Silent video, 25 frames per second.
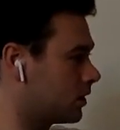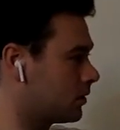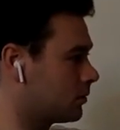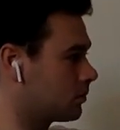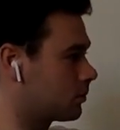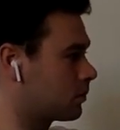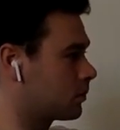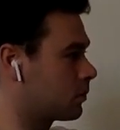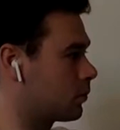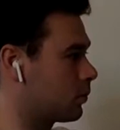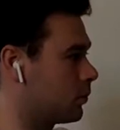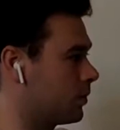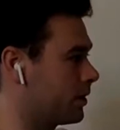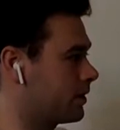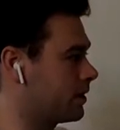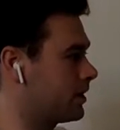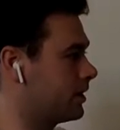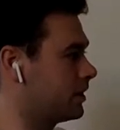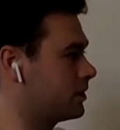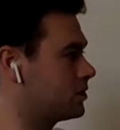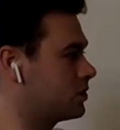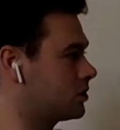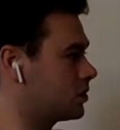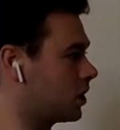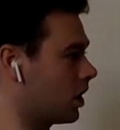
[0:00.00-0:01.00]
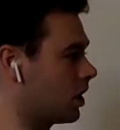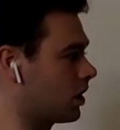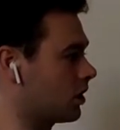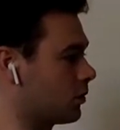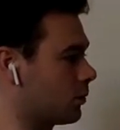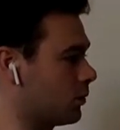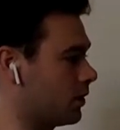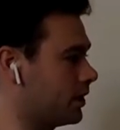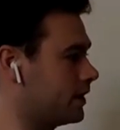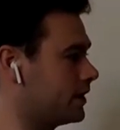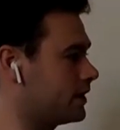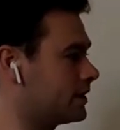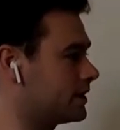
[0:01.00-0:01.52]
So with this
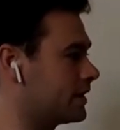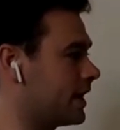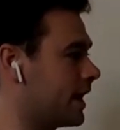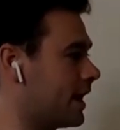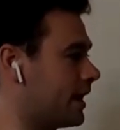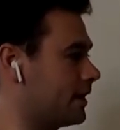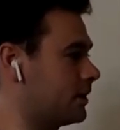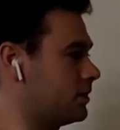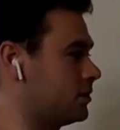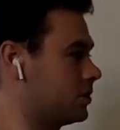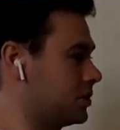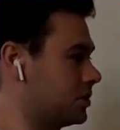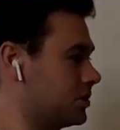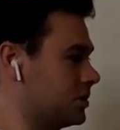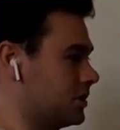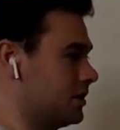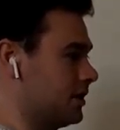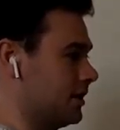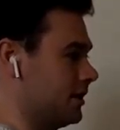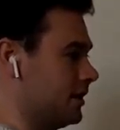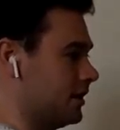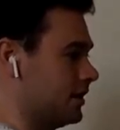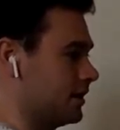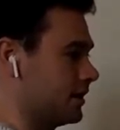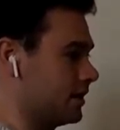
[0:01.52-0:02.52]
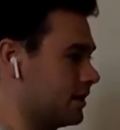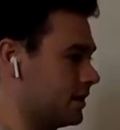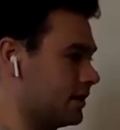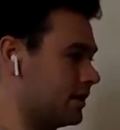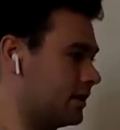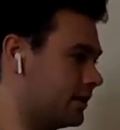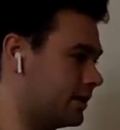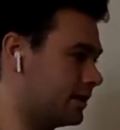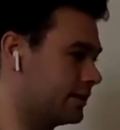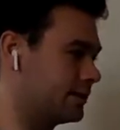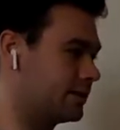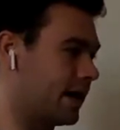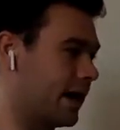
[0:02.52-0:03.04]
chart, when it is not just the
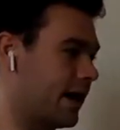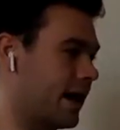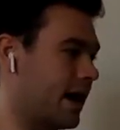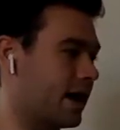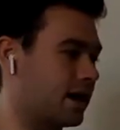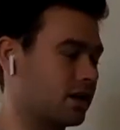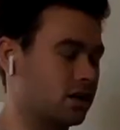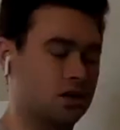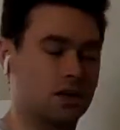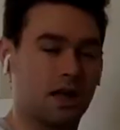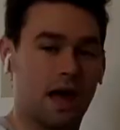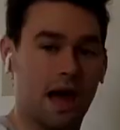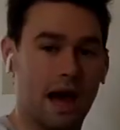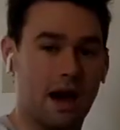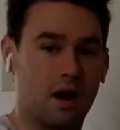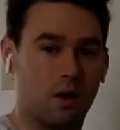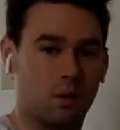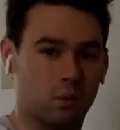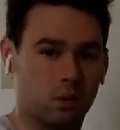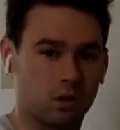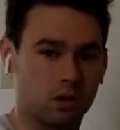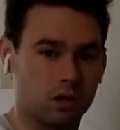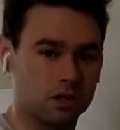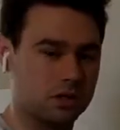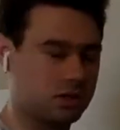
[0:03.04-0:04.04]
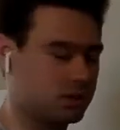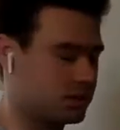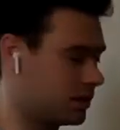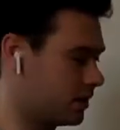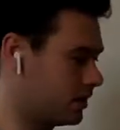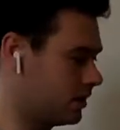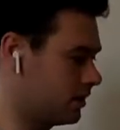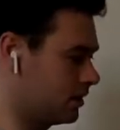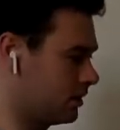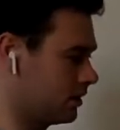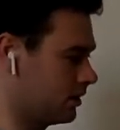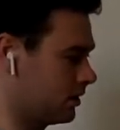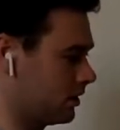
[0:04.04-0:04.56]
diagonal outwards,
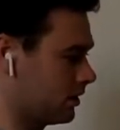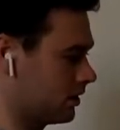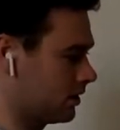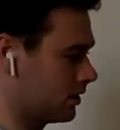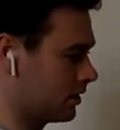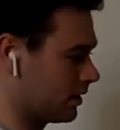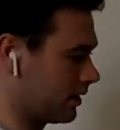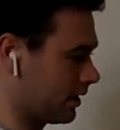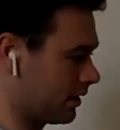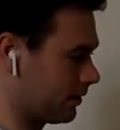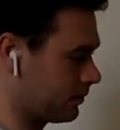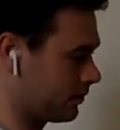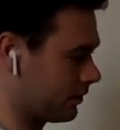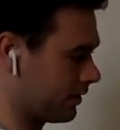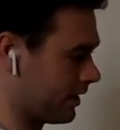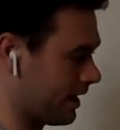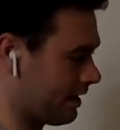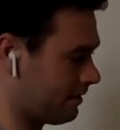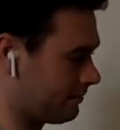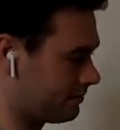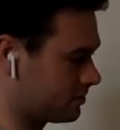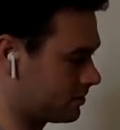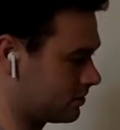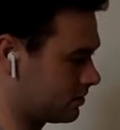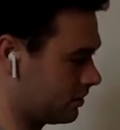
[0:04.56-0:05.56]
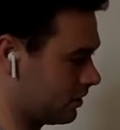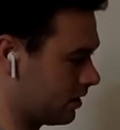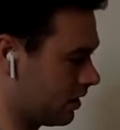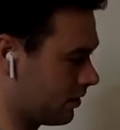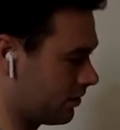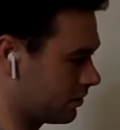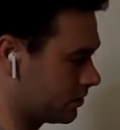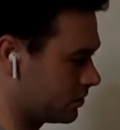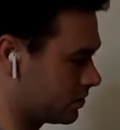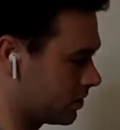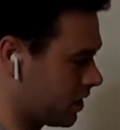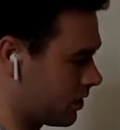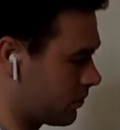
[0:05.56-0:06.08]
like they have the
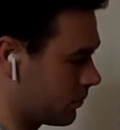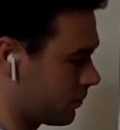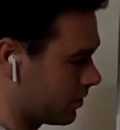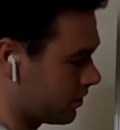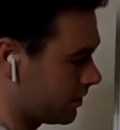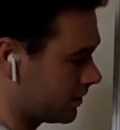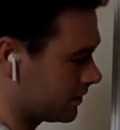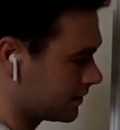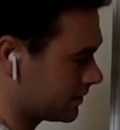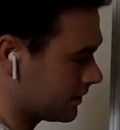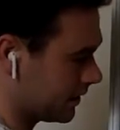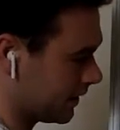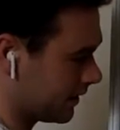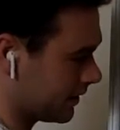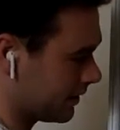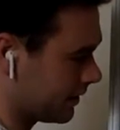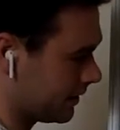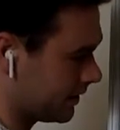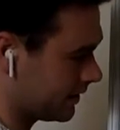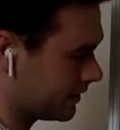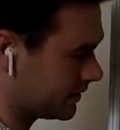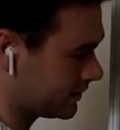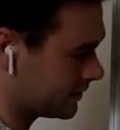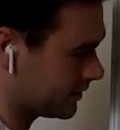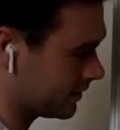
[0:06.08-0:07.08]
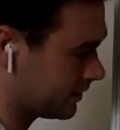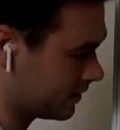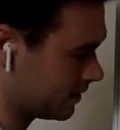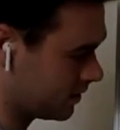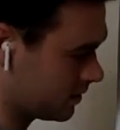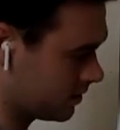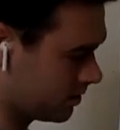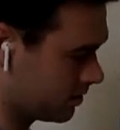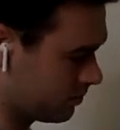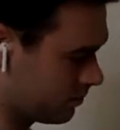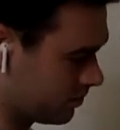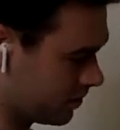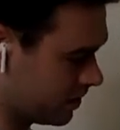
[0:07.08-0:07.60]
other chart where it is like this,
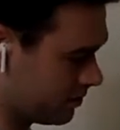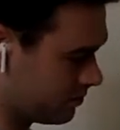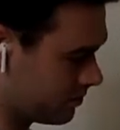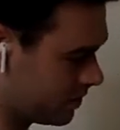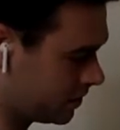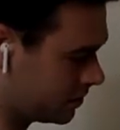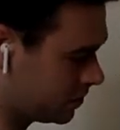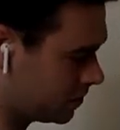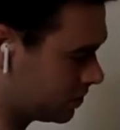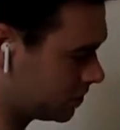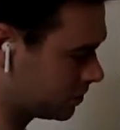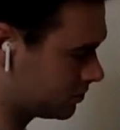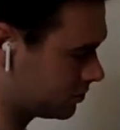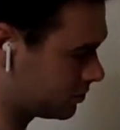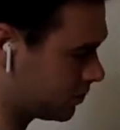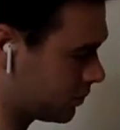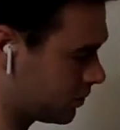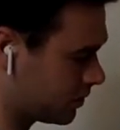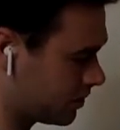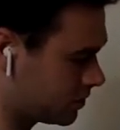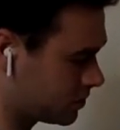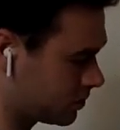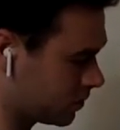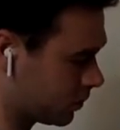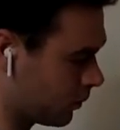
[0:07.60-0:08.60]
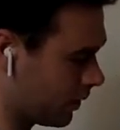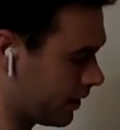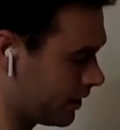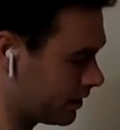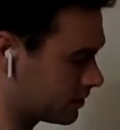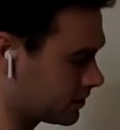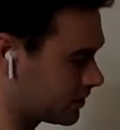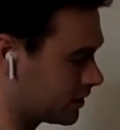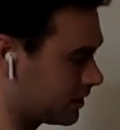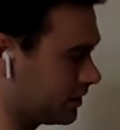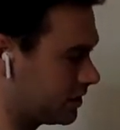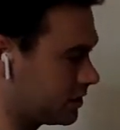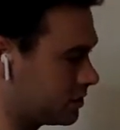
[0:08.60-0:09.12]
pretty much just with
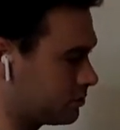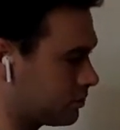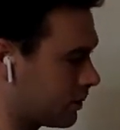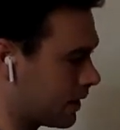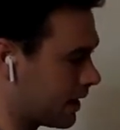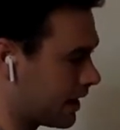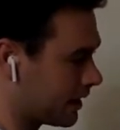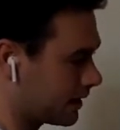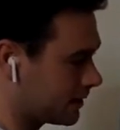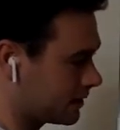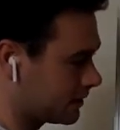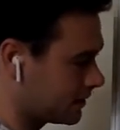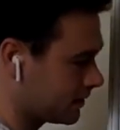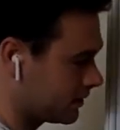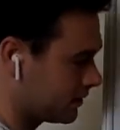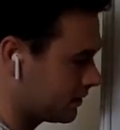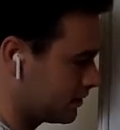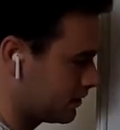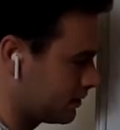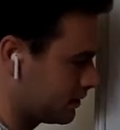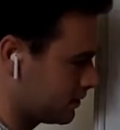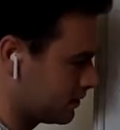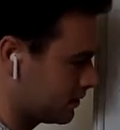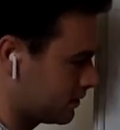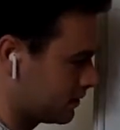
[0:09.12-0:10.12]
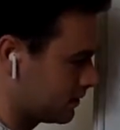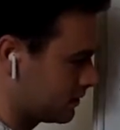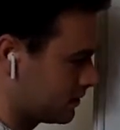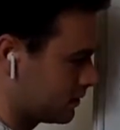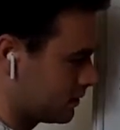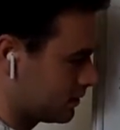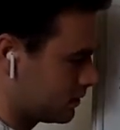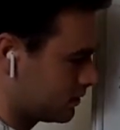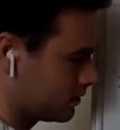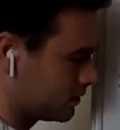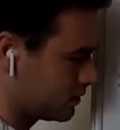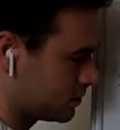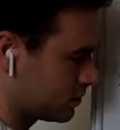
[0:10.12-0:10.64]
squares in each box.
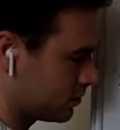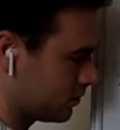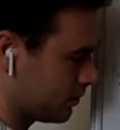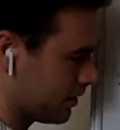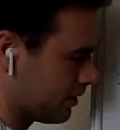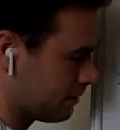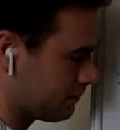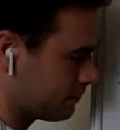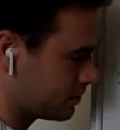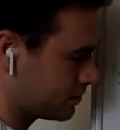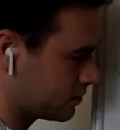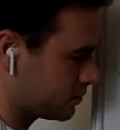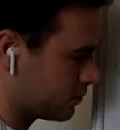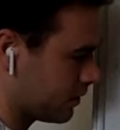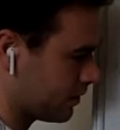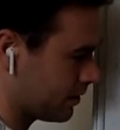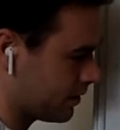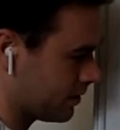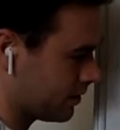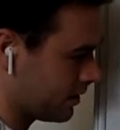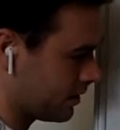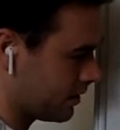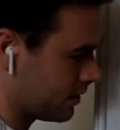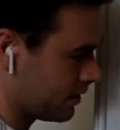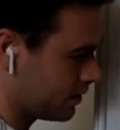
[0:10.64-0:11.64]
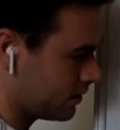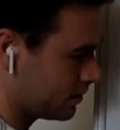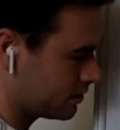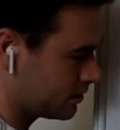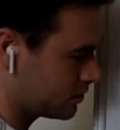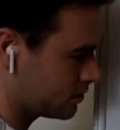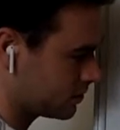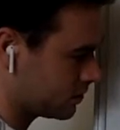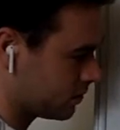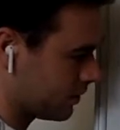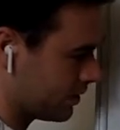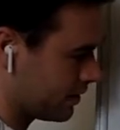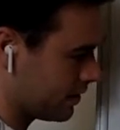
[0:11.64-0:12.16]
So we have the square there,
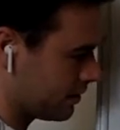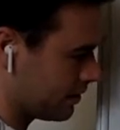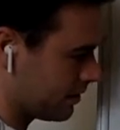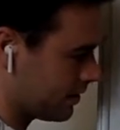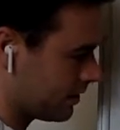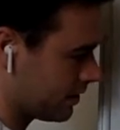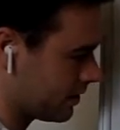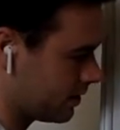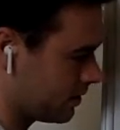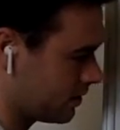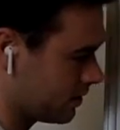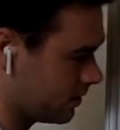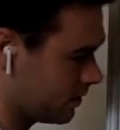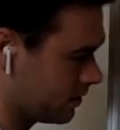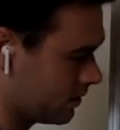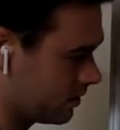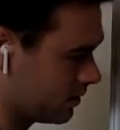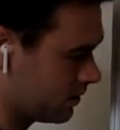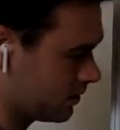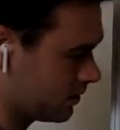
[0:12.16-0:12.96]
square there.